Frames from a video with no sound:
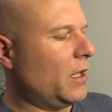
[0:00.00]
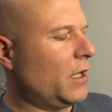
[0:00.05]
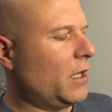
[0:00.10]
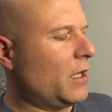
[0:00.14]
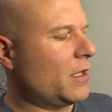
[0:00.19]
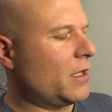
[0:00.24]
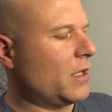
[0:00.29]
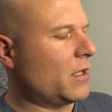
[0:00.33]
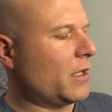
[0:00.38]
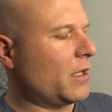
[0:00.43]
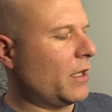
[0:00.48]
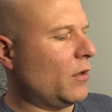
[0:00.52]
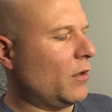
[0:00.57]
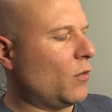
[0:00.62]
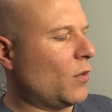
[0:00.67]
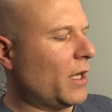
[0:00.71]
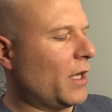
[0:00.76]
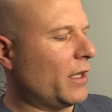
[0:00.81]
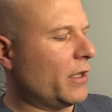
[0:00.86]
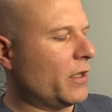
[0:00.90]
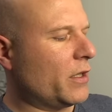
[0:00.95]
is this little
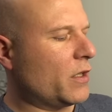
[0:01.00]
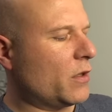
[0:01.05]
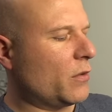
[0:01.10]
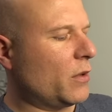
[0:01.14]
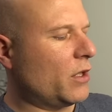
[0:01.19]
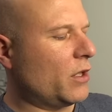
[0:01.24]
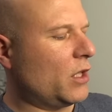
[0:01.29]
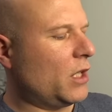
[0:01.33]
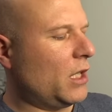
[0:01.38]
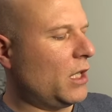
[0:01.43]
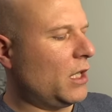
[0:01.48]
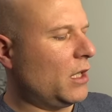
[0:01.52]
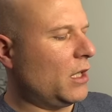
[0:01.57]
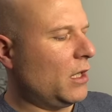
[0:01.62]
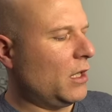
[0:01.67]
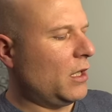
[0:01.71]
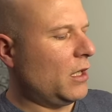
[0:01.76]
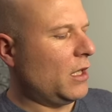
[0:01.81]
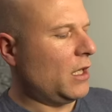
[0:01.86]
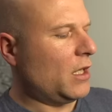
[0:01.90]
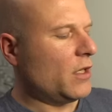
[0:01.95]
wireless switch here.
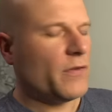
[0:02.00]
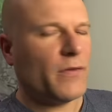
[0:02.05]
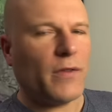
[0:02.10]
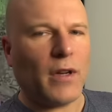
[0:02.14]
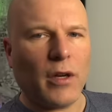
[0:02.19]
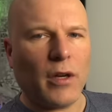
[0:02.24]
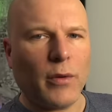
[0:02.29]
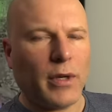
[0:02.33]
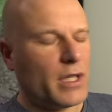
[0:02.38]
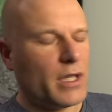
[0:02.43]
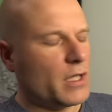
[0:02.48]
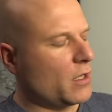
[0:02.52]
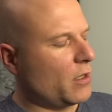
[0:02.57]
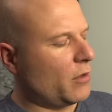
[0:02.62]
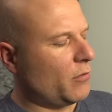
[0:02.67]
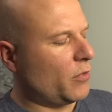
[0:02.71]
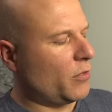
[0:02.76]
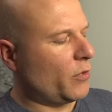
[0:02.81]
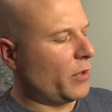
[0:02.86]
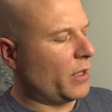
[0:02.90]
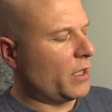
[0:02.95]
It's fine when it's
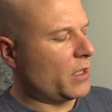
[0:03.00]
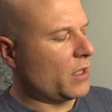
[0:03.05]
on, but when it's